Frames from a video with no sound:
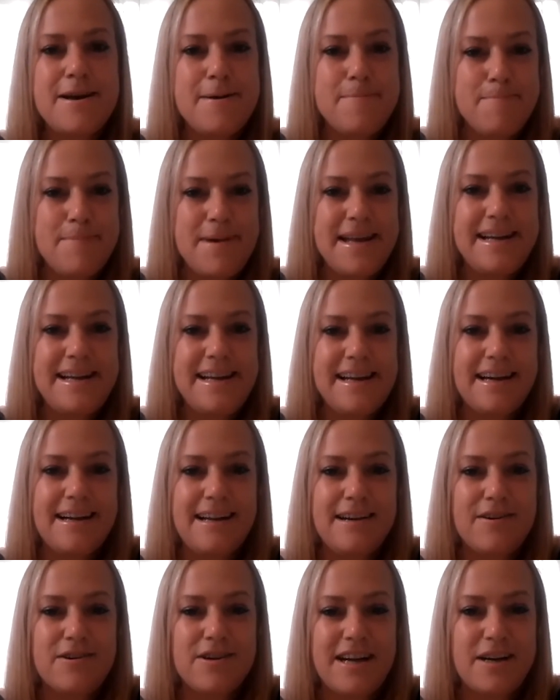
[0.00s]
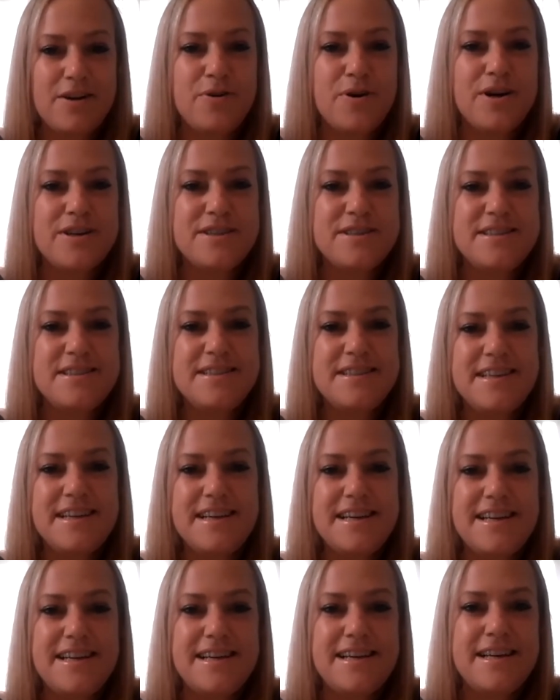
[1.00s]
mainly across
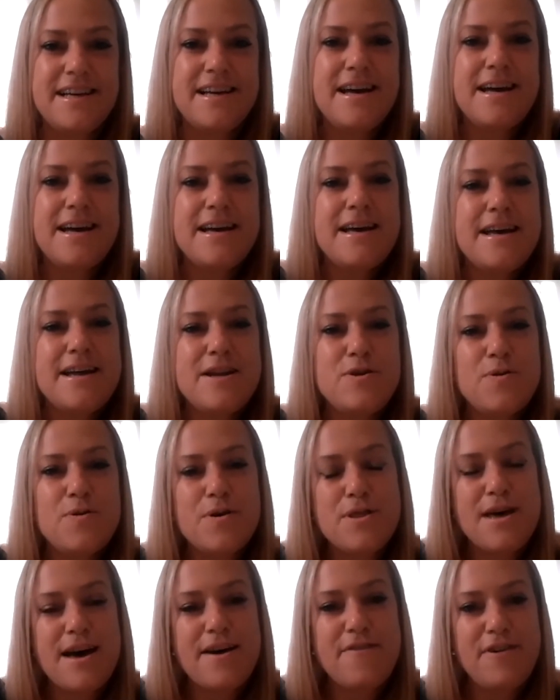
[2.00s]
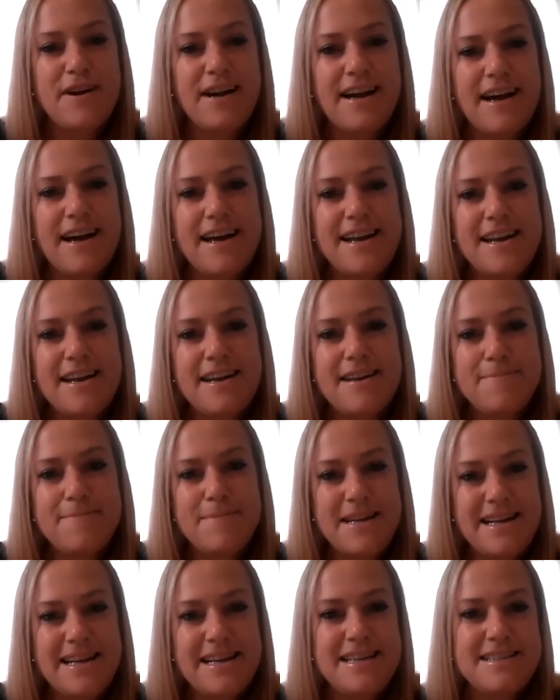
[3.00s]
North Africa and
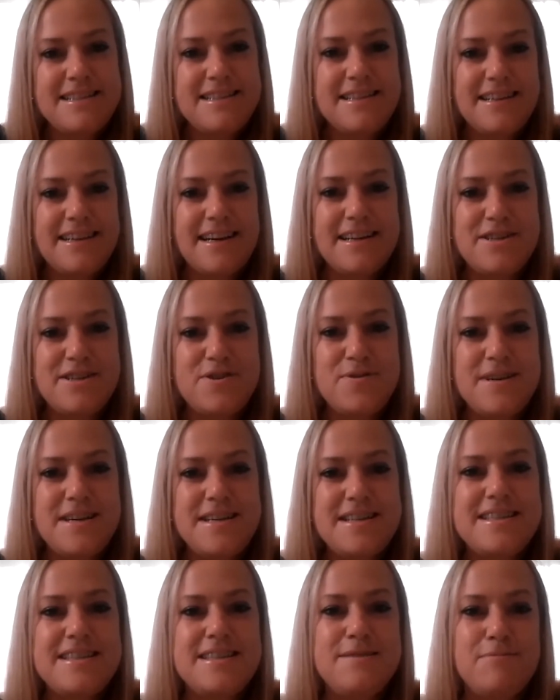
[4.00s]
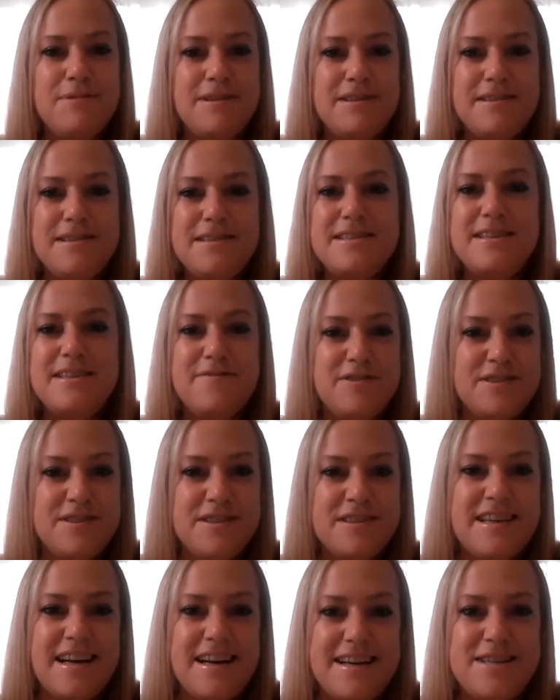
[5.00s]
Middle Eastern countries with civil
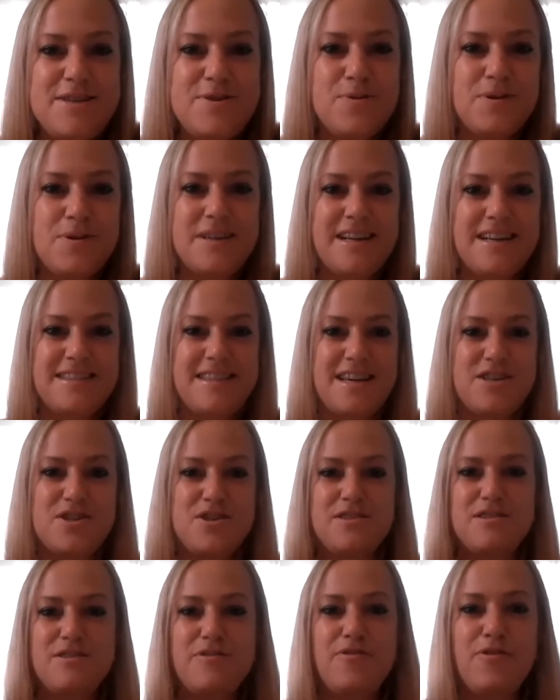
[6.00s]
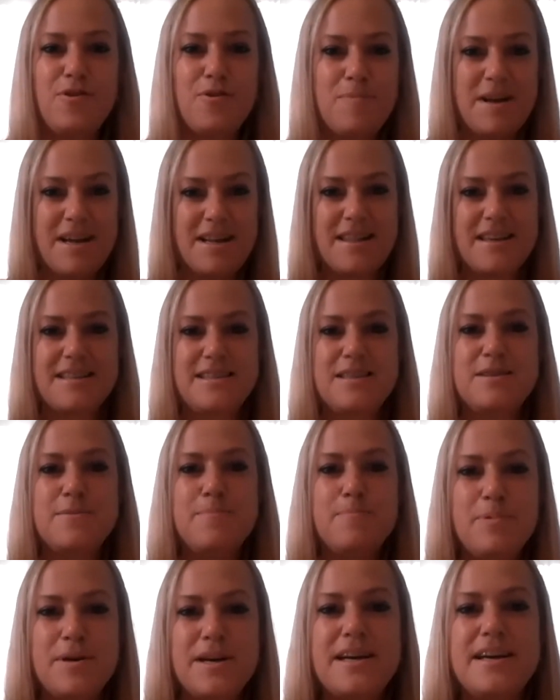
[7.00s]
society organizations forming this
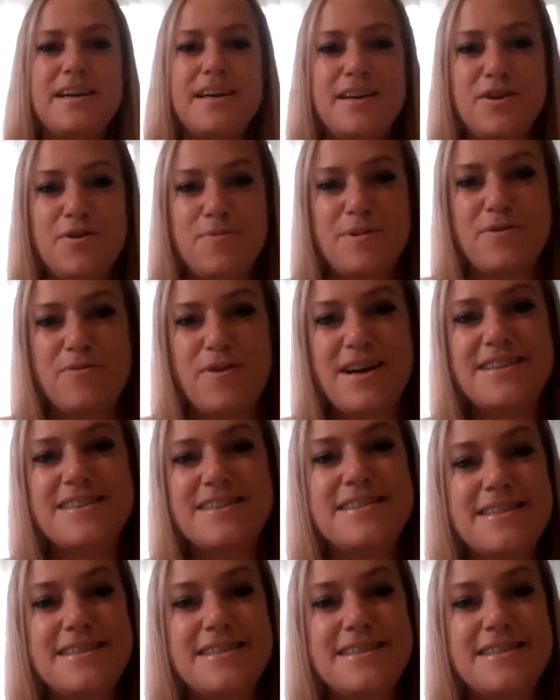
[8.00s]
big human rights